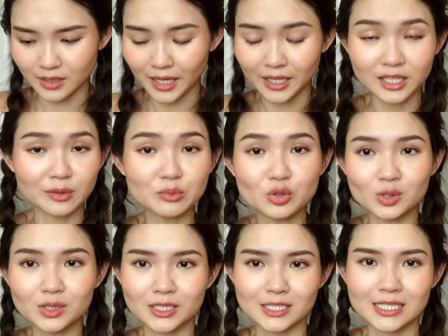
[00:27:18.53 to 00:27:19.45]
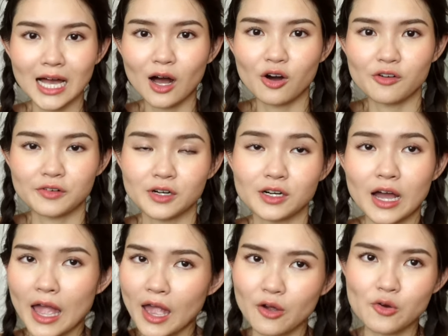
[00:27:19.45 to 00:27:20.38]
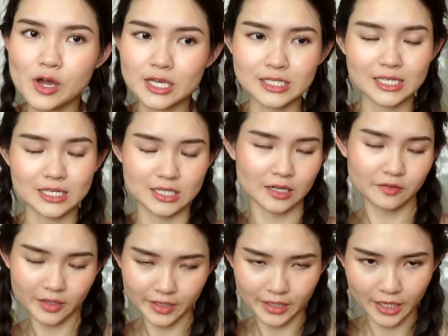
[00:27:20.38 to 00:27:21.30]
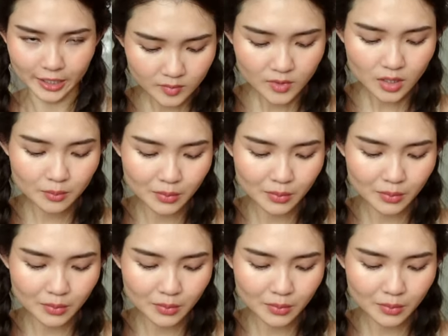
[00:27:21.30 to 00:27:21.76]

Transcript: get the mucus out of her airways and stuff like that.